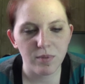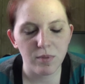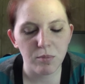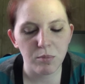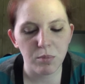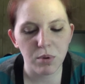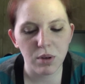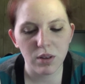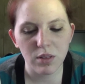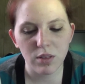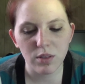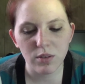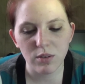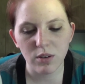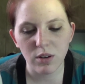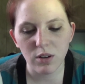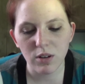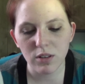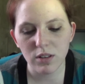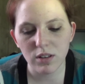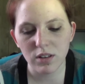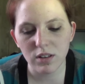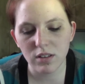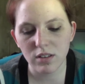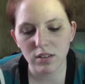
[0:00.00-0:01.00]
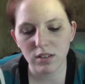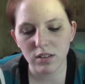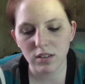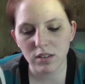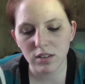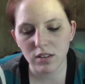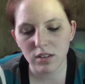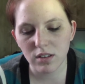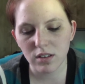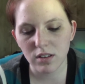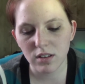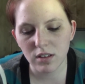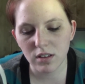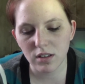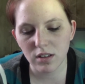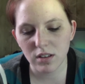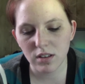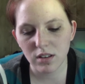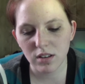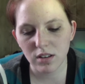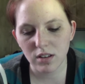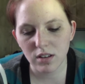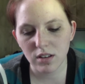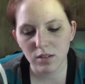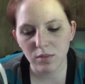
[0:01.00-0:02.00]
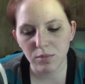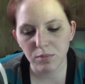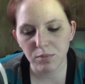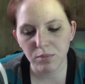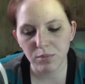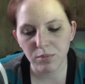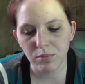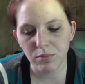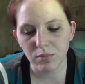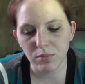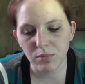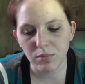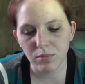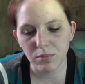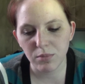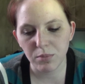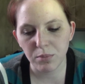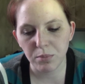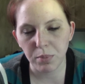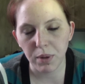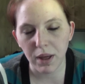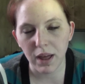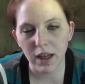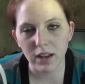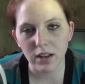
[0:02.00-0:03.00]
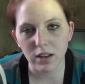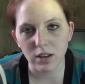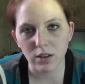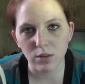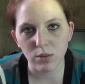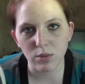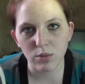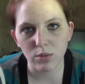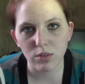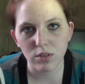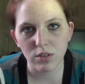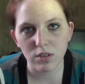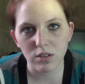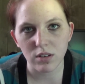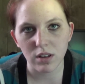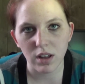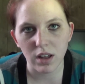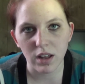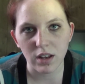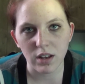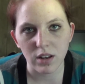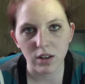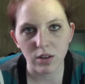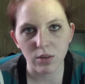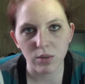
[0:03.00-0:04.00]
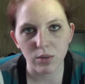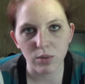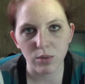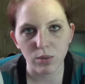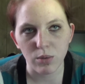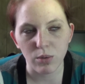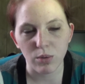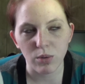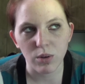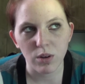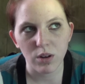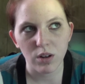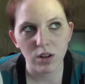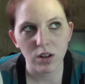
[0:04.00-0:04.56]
But through all this bad news and no